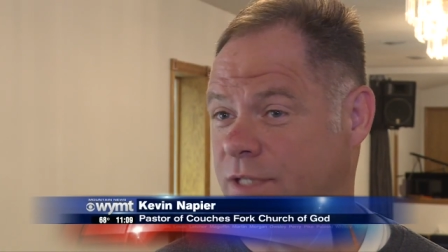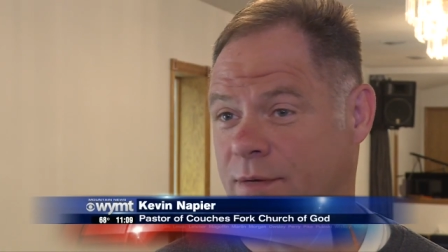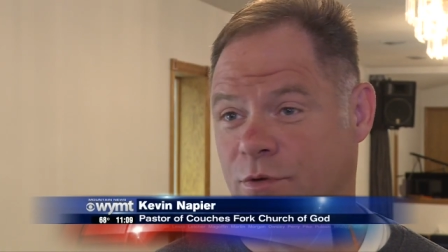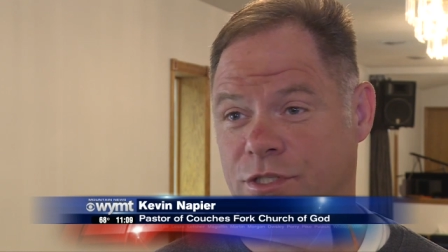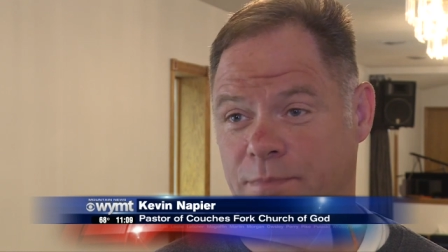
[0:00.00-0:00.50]

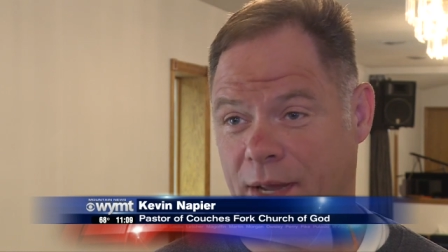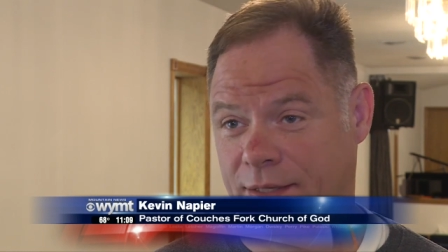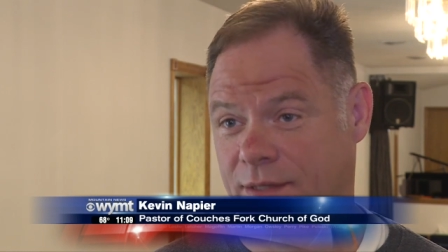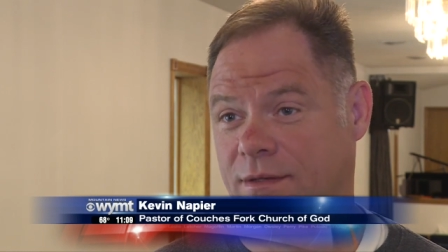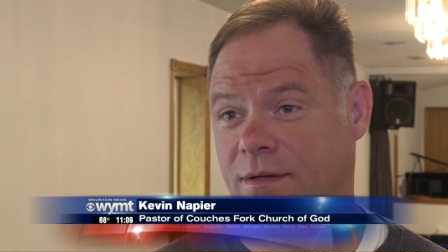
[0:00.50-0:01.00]
never
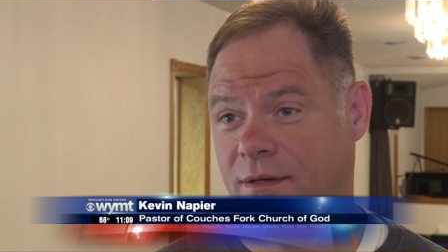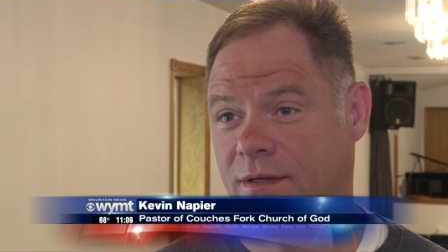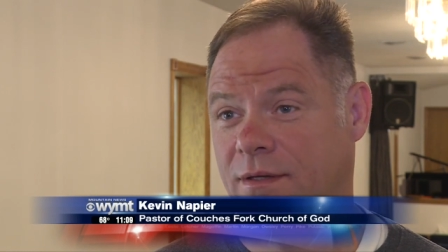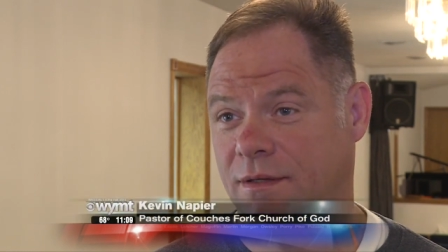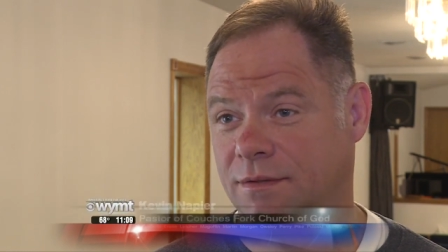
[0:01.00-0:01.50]
expecting
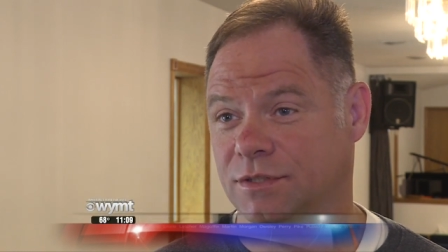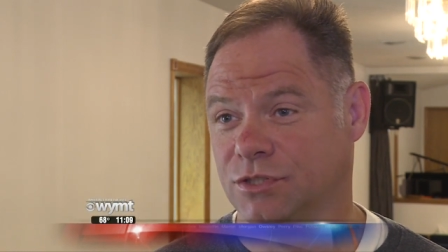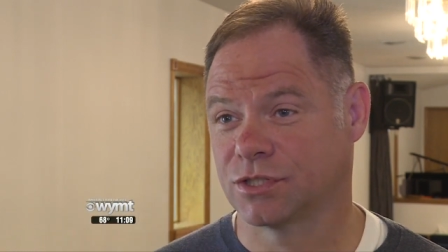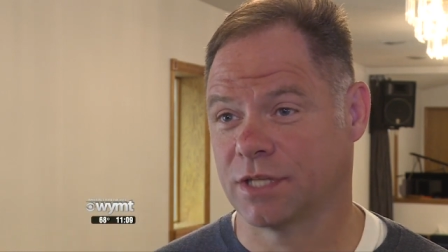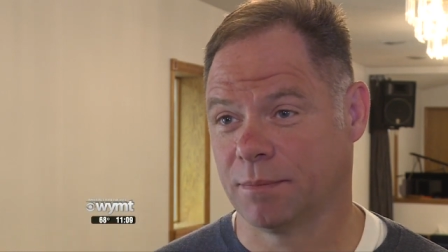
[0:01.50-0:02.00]
to
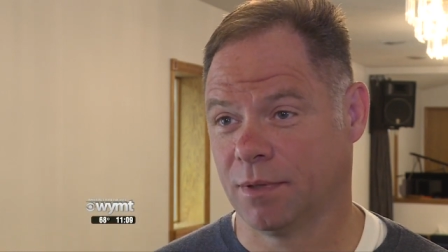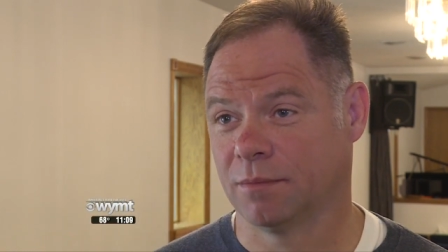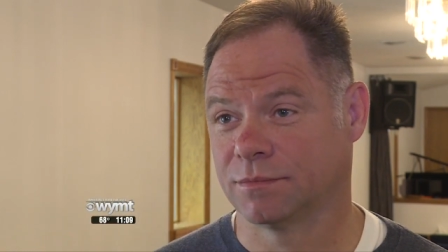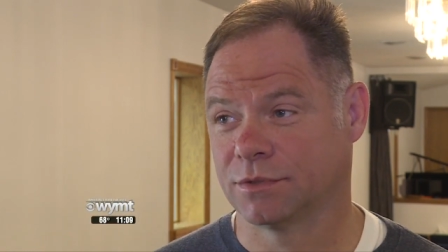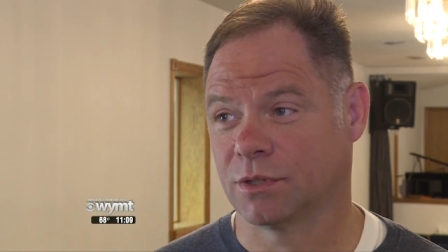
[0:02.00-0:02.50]
just step
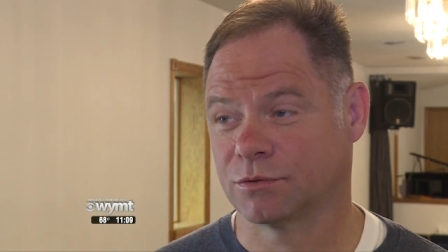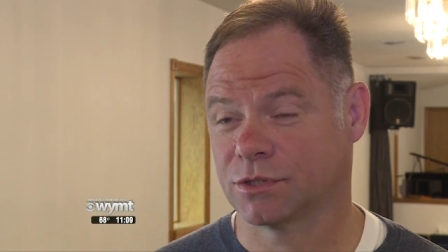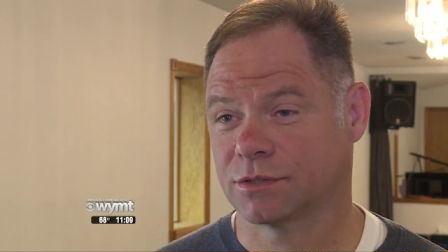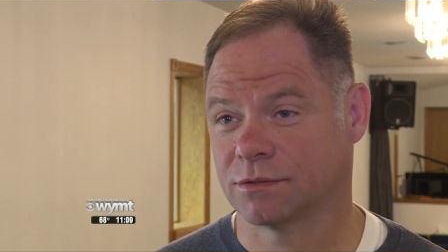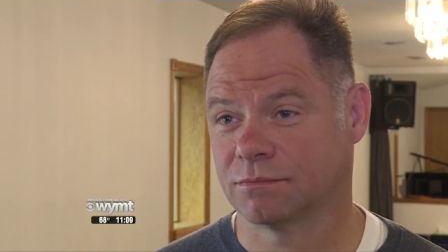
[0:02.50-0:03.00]
up and, you know,
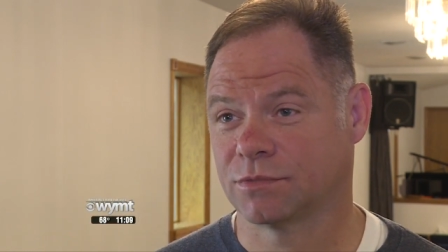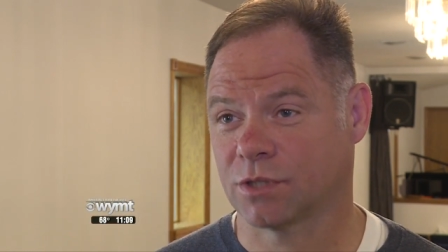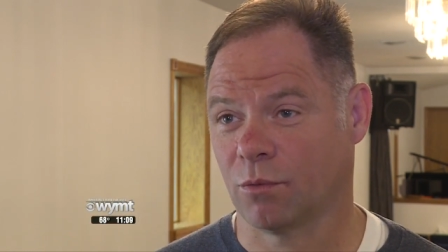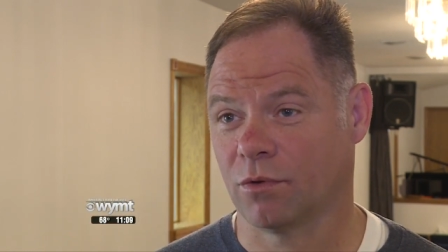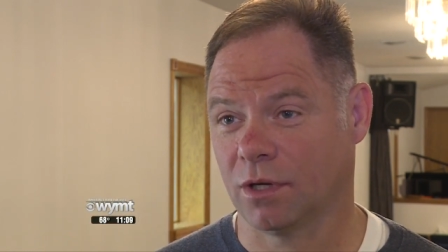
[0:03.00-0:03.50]
just
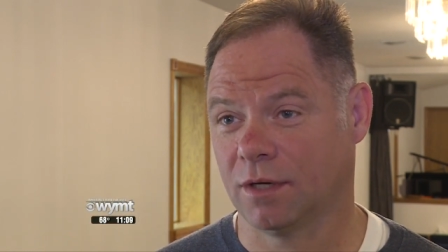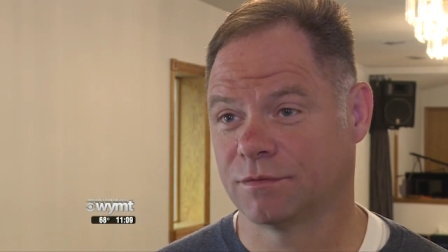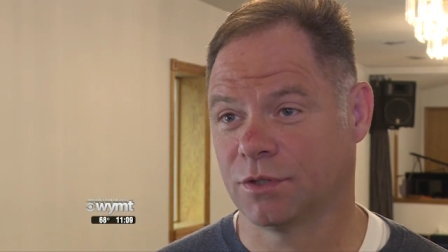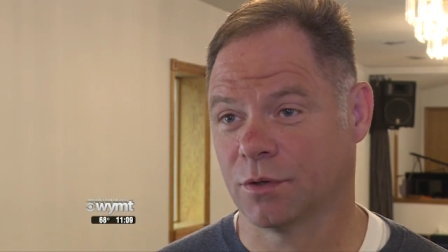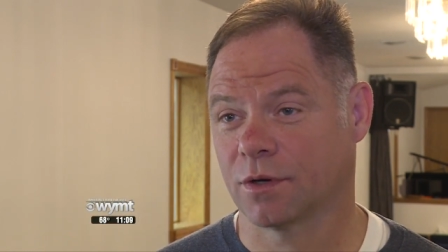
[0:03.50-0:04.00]
show the
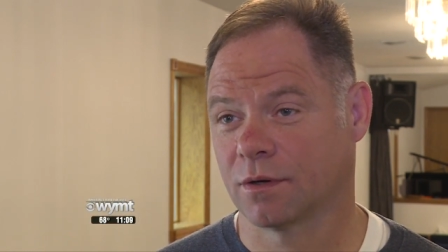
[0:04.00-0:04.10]
love to her.